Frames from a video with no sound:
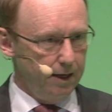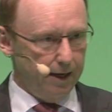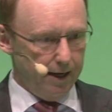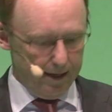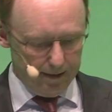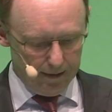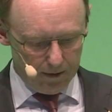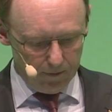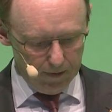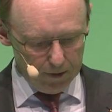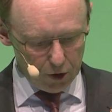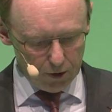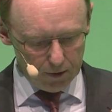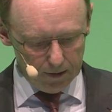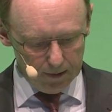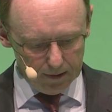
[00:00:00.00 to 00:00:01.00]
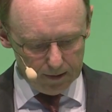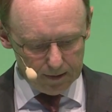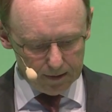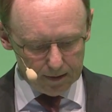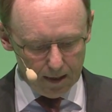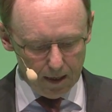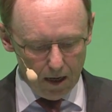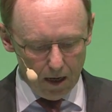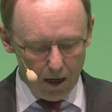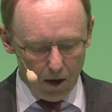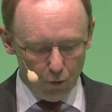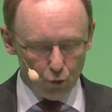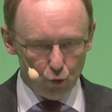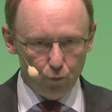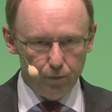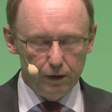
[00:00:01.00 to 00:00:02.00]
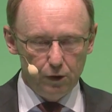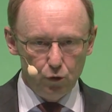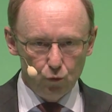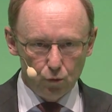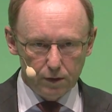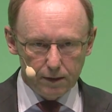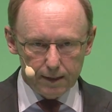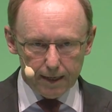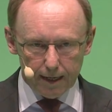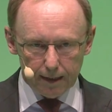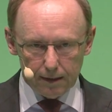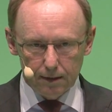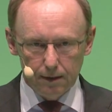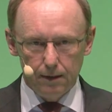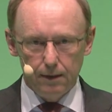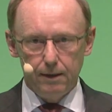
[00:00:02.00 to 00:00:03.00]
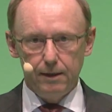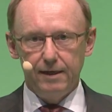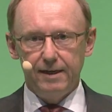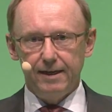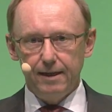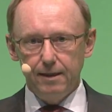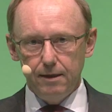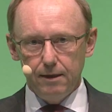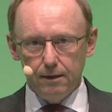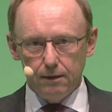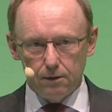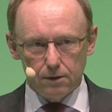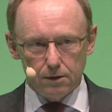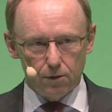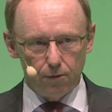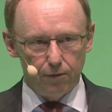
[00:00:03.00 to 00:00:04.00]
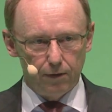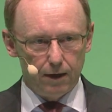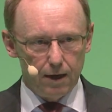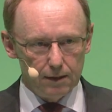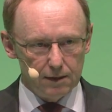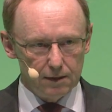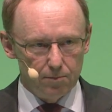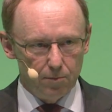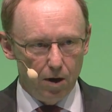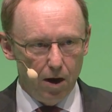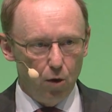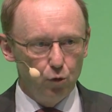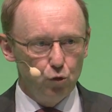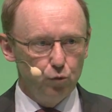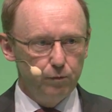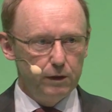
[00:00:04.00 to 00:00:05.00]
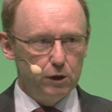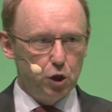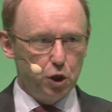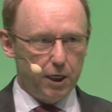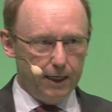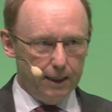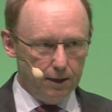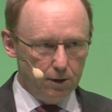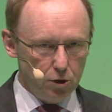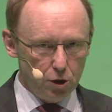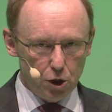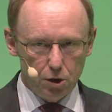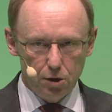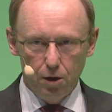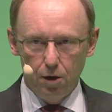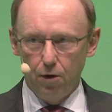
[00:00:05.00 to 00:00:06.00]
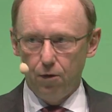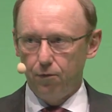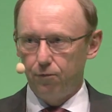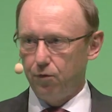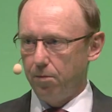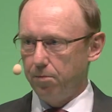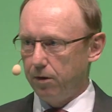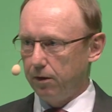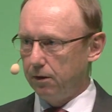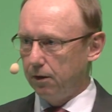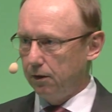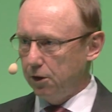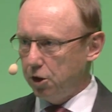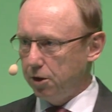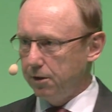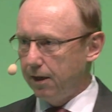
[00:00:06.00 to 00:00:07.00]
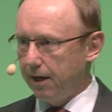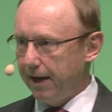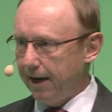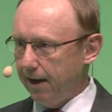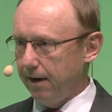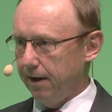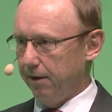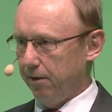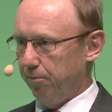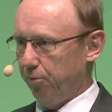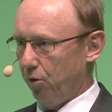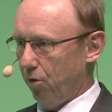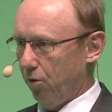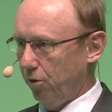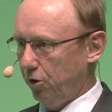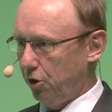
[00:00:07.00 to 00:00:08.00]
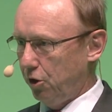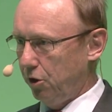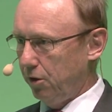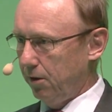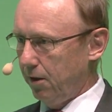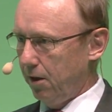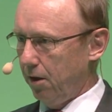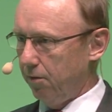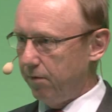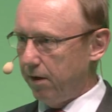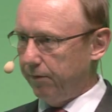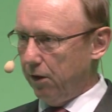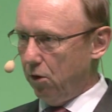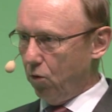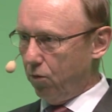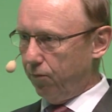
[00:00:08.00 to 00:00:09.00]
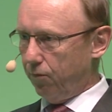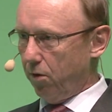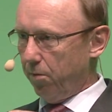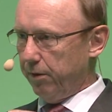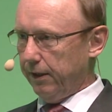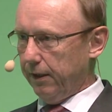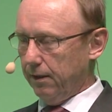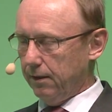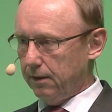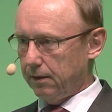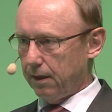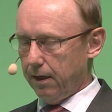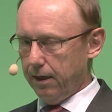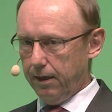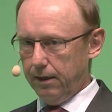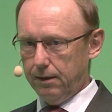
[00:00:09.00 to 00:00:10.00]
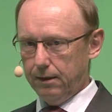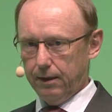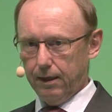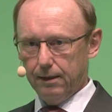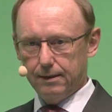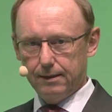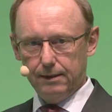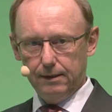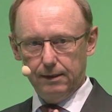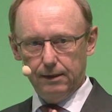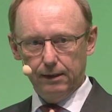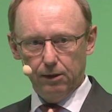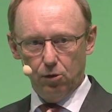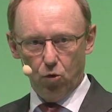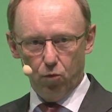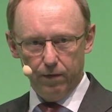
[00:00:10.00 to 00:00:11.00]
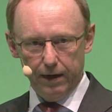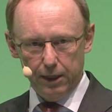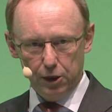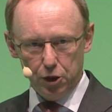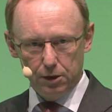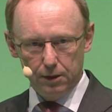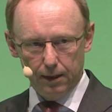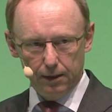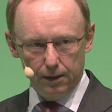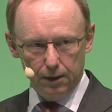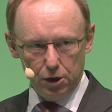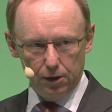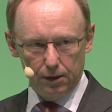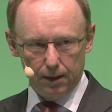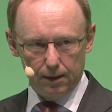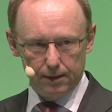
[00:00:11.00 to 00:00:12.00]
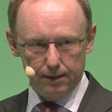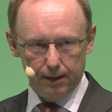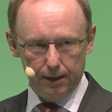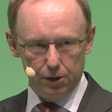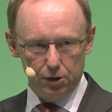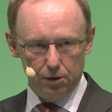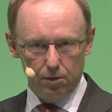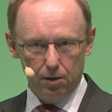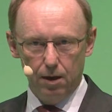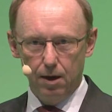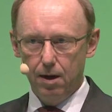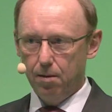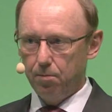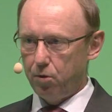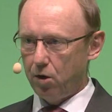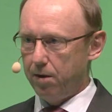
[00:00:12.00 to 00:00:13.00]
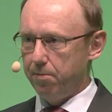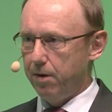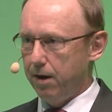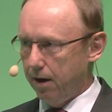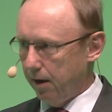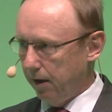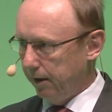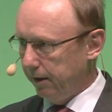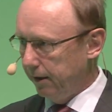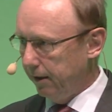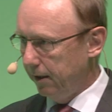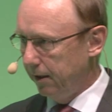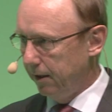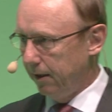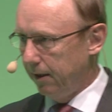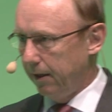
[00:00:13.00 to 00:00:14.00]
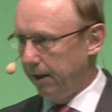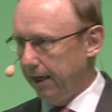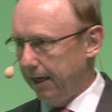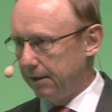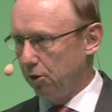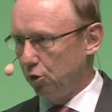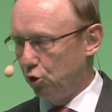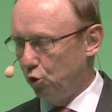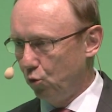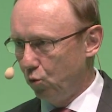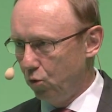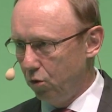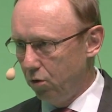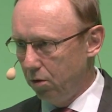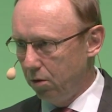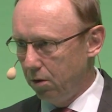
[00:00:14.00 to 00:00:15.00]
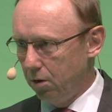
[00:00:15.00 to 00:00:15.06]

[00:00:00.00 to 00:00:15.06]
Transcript: And the question is, how do we use that in the interest of the customer? How do we change from the traditional airline approach, where we look from the inside and see innovation and digitization primarily as a tool